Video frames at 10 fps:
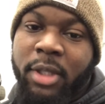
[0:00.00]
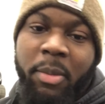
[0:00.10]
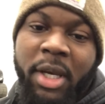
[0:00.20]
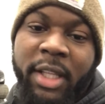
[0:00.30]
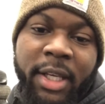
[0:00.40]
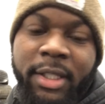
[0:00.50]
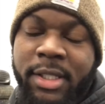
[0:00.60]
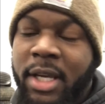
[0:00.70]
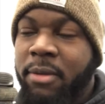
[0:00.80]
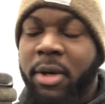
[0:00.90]
I mean, I think
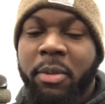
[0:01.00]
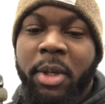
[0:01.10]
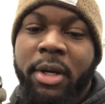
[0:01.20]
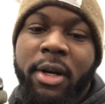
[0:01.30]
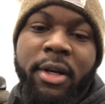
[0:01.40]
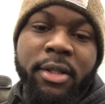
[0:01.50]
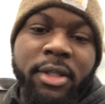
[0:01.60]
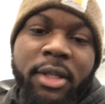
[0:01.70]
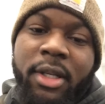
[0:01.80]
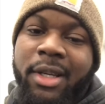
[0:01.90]
the same way with my cars.
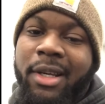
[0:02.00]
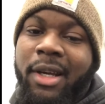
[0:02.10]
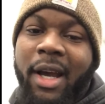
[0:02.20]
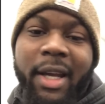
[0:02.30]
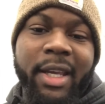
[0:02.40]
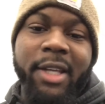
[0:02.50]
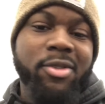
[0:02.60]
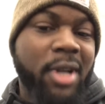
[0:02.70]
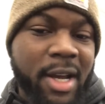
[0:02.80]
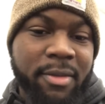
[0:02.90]
I
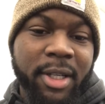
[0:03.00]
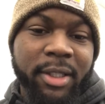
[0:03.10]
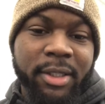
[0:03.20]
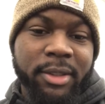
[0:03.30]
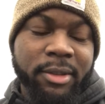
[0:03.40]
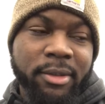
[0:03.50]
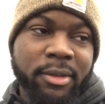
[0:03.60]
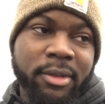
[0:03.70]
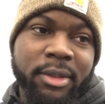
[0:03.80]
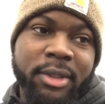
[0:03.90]
can't drive nothing
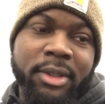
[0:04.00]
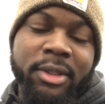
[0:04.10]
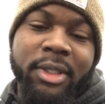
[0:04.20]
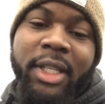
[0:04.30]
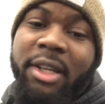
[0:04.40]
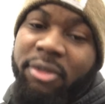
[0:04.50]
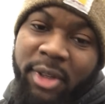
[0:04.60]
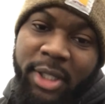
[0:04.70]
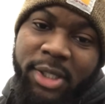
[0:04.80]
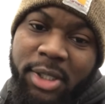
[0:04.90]
that ain't
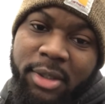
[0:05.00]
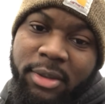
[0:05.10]
finished.